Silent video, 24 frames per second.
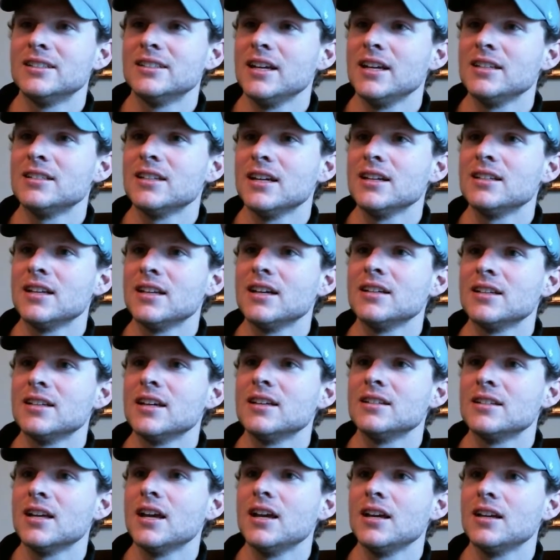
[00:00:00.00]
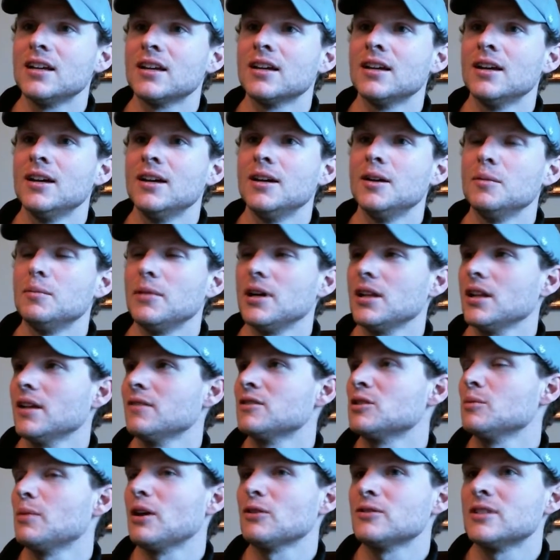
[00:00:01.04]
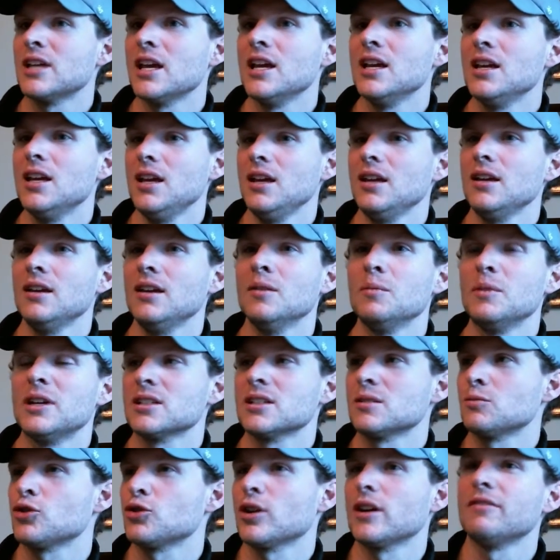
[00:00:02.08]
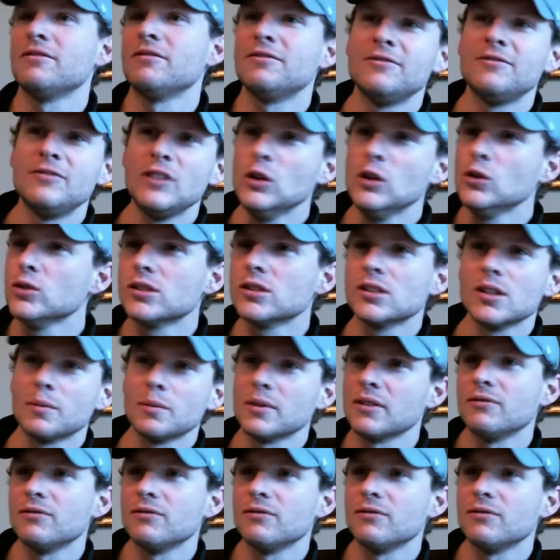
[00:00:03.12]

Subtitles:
Take. My life's about taking because I'm trying to fill something,